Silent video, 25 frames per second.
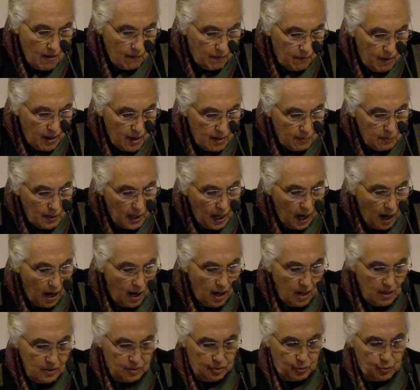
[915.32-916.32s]
Weber
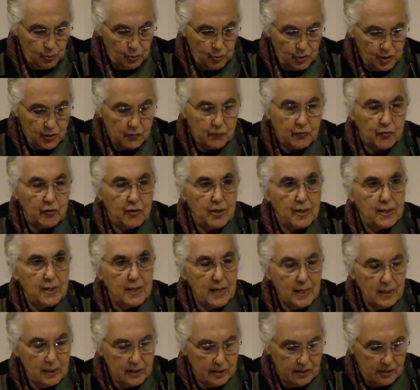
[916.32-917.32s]
argues for a
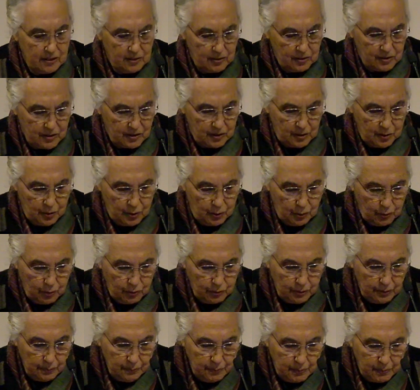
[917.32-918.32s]
nexus in
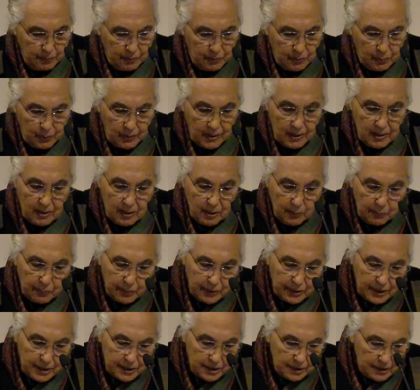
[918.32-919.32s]
Europe between the
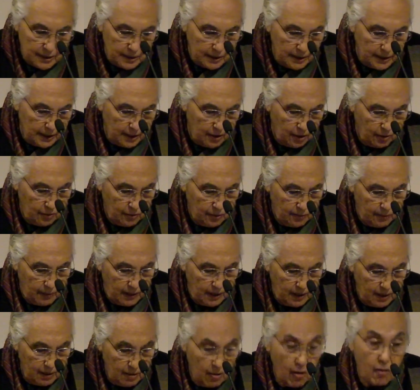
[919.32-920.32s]
political
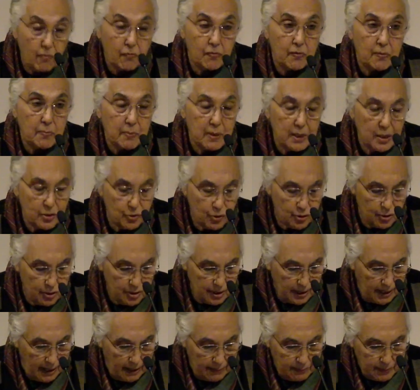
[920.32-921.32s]
economy of
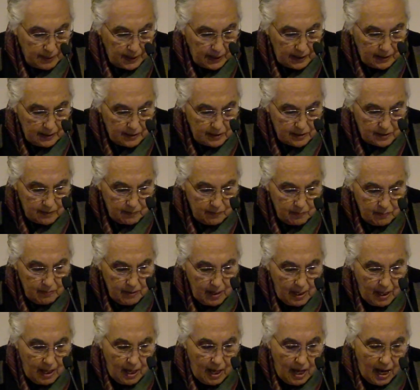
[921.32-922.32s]
emergent capitalism
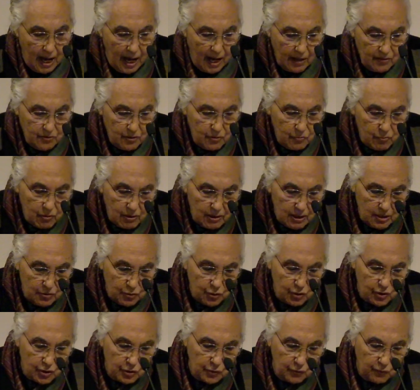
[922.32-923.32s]
and the
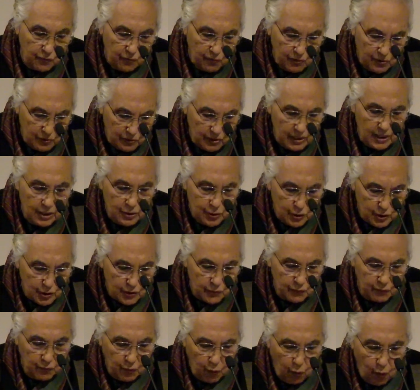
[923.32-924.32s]
religious,
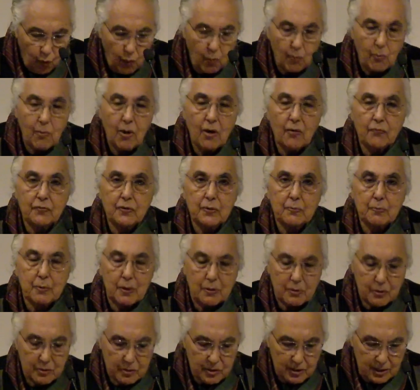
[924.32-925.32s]
religious form of the
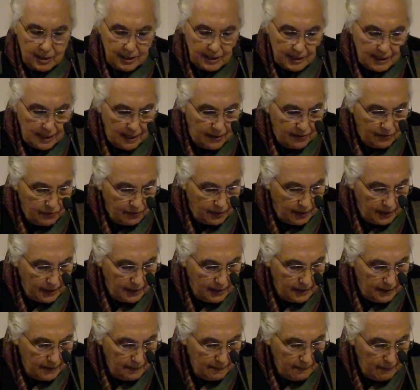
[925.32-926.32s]
Protestant
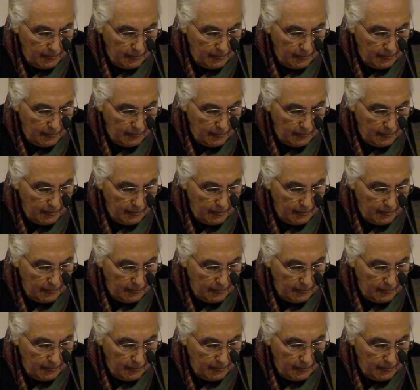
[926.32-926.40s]
ethic.